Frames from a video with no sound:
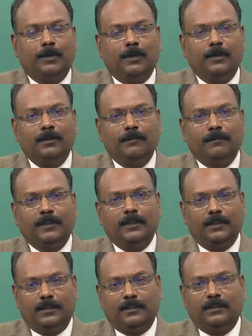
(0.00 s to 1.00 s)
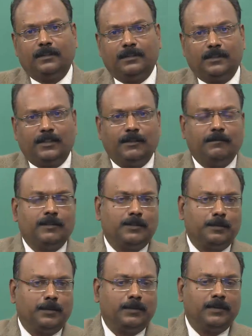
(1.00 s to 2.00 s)
born with that uh, silver
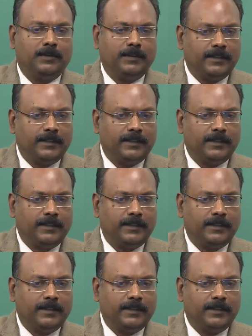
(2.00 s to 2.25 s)
spoon,